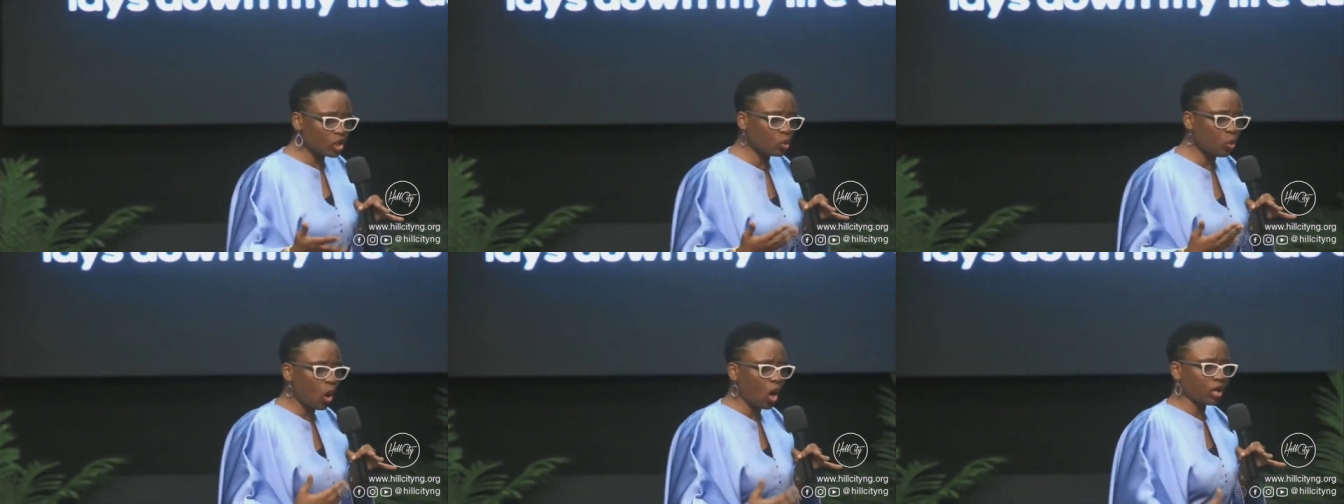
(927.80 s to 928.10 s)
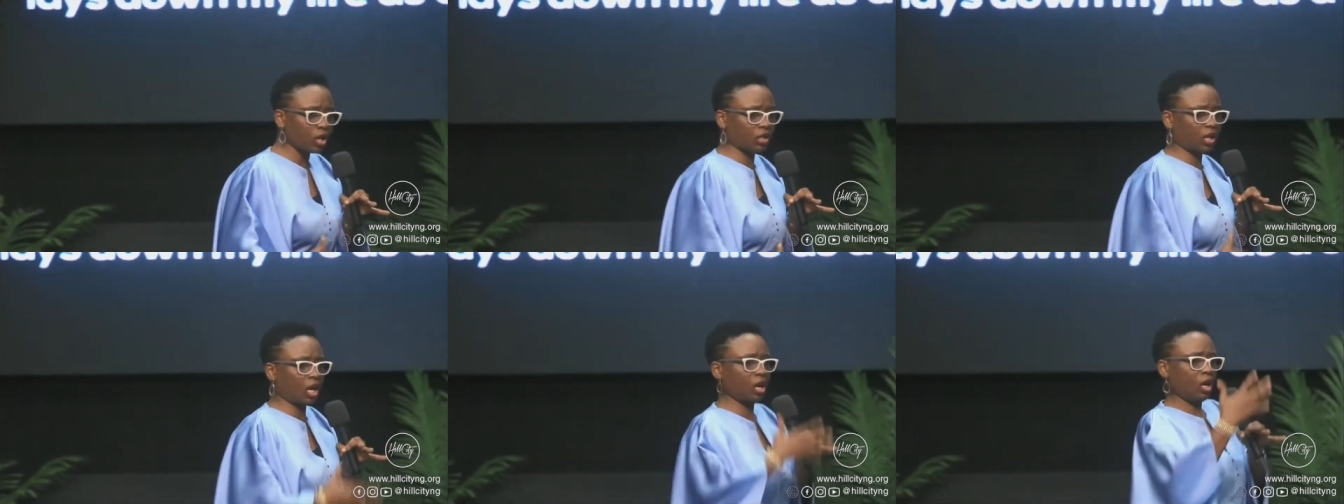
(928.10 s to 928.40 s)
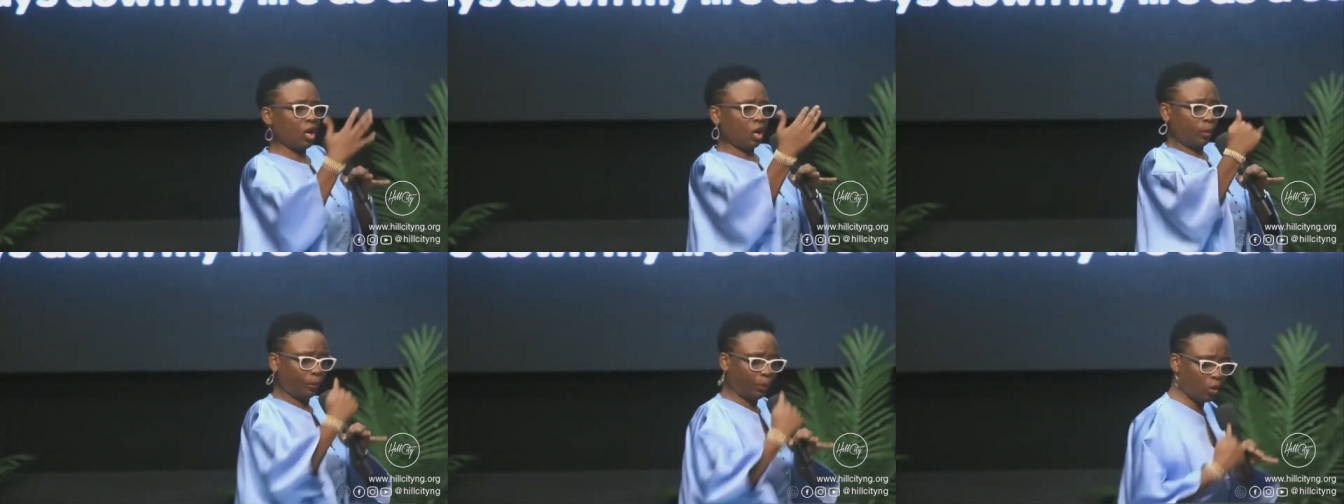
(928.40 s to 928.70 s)
does what? Uh,
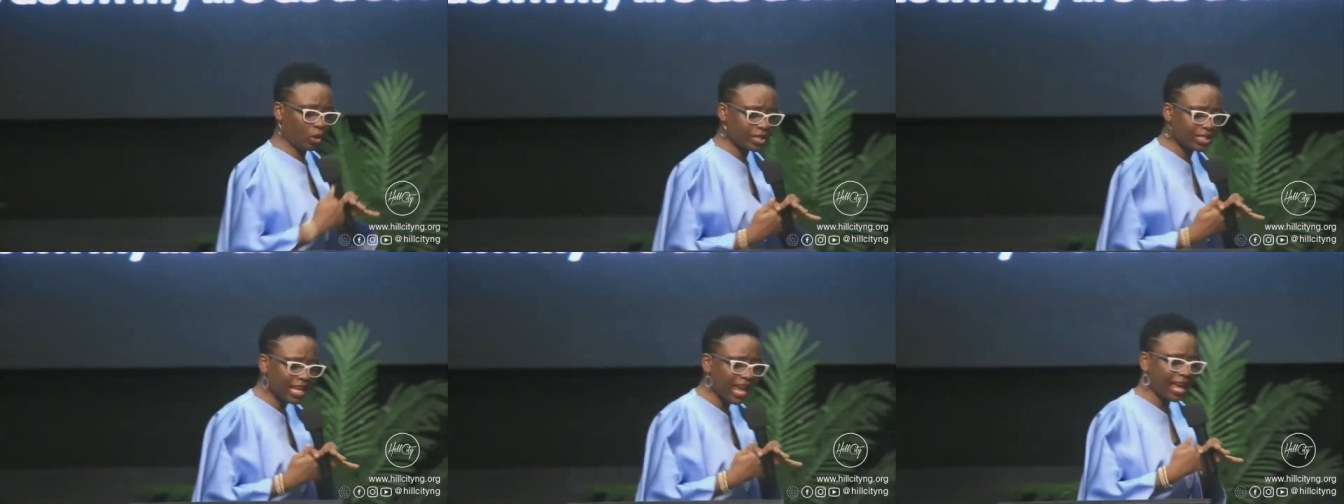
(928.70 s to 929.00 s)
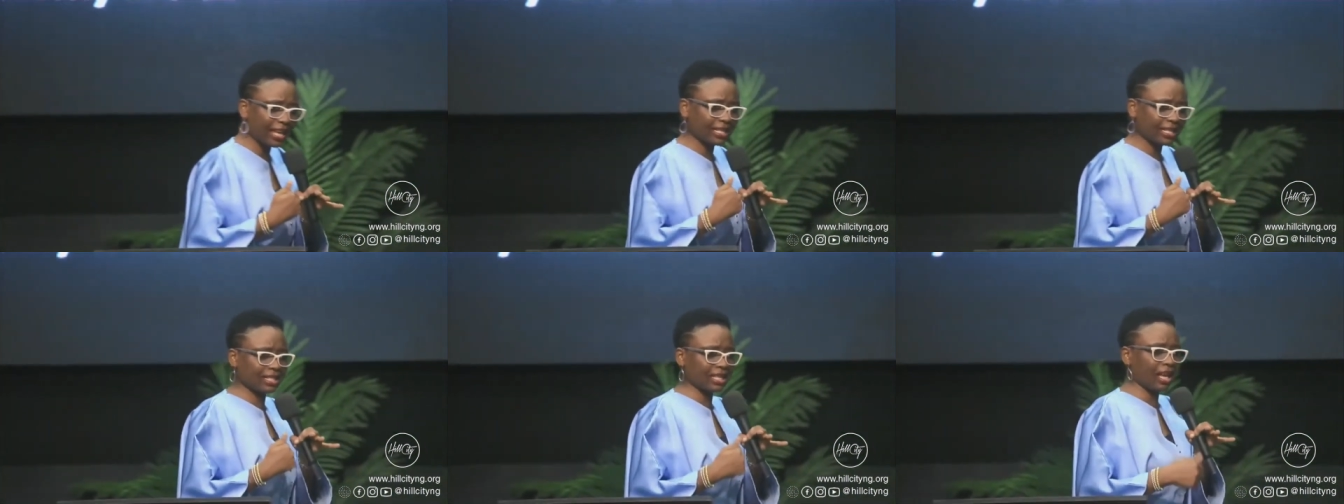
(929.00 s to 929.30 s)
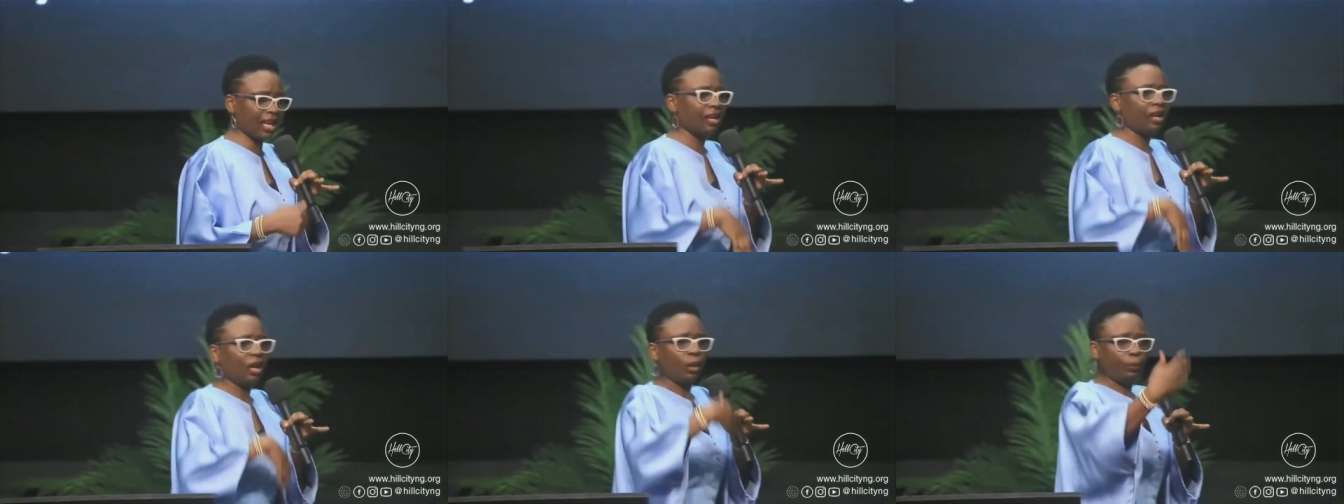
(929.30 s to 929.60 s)

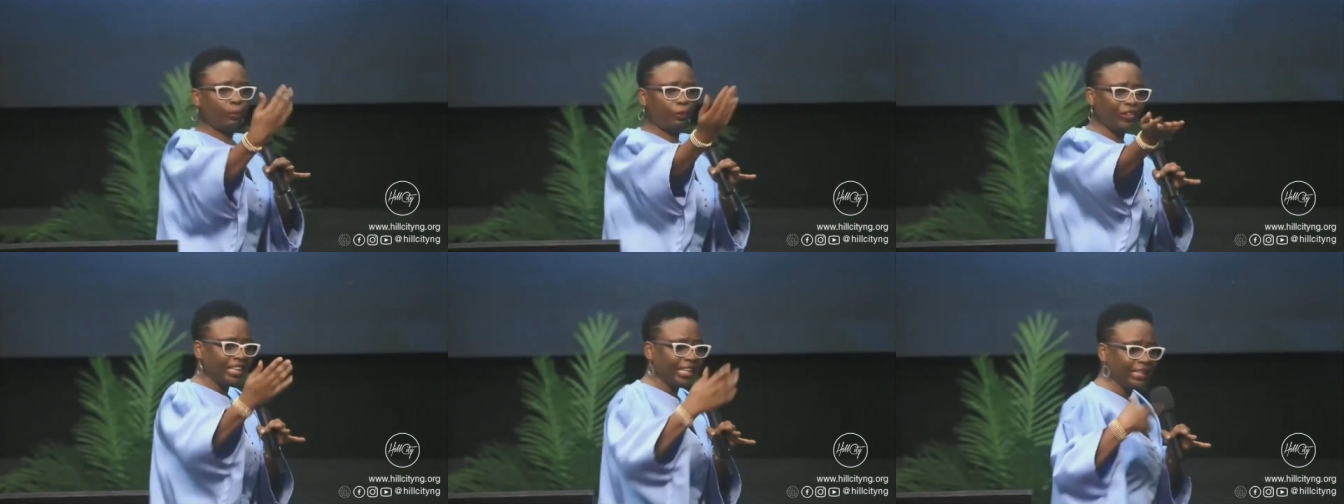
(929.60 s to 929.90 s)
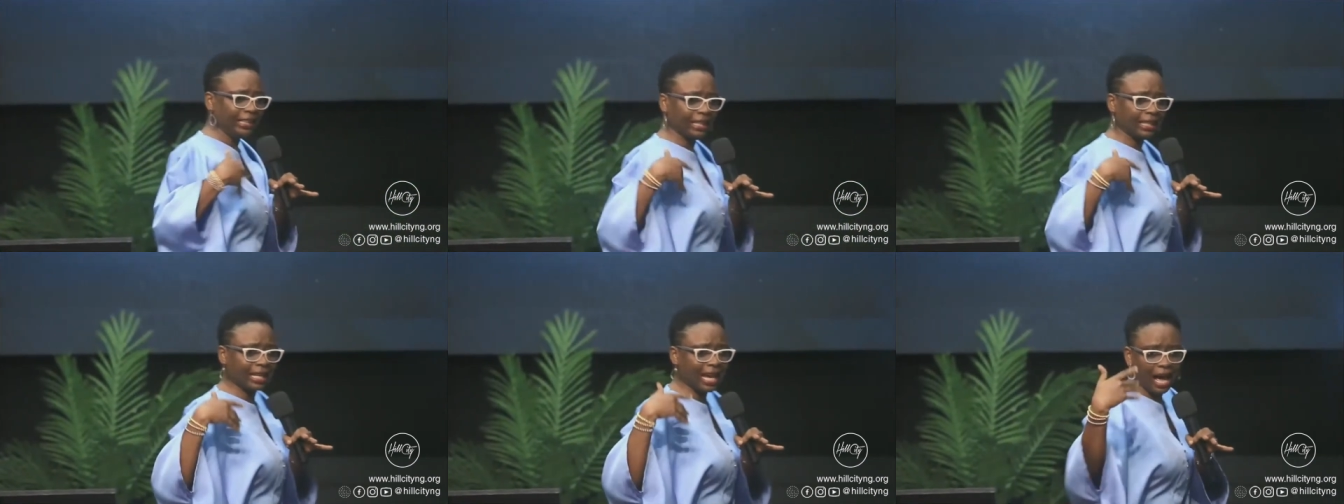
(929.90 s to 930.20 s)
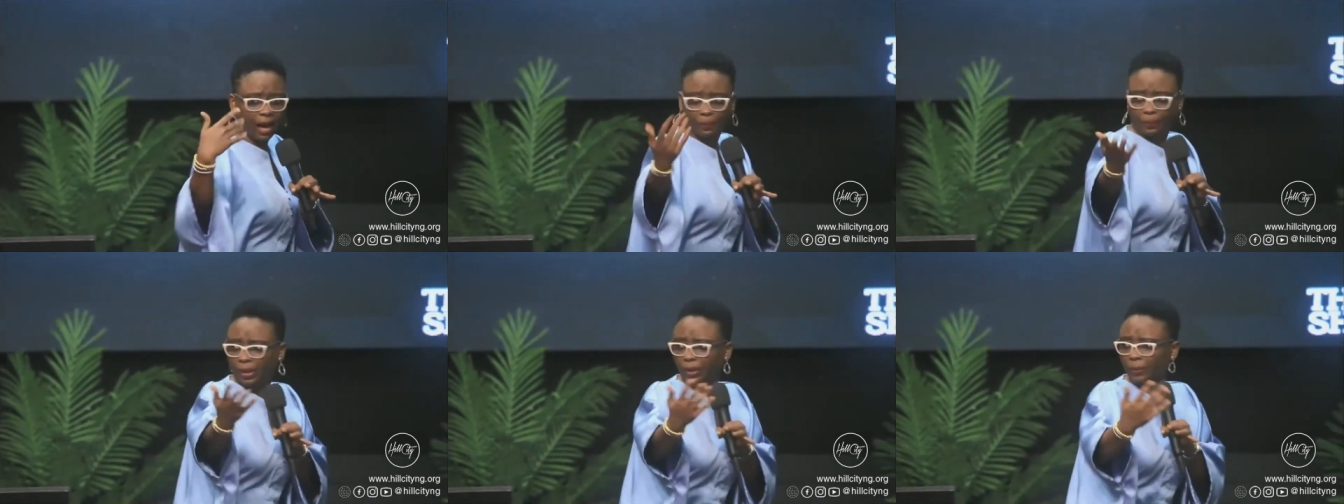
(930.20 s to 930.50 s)
protects. Uh, pulling the
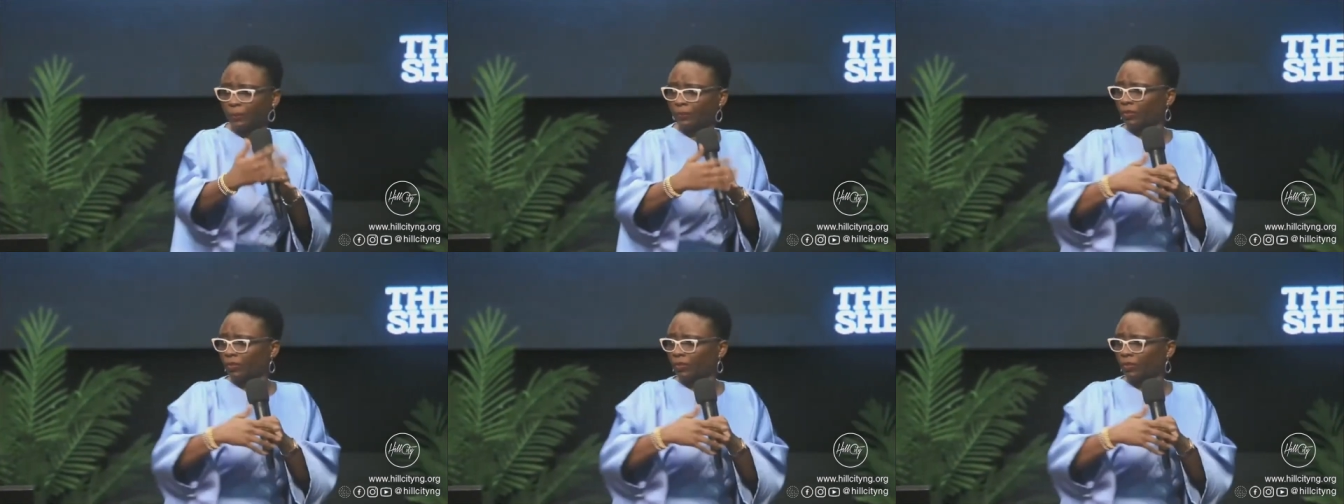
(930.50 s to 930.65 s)
gap.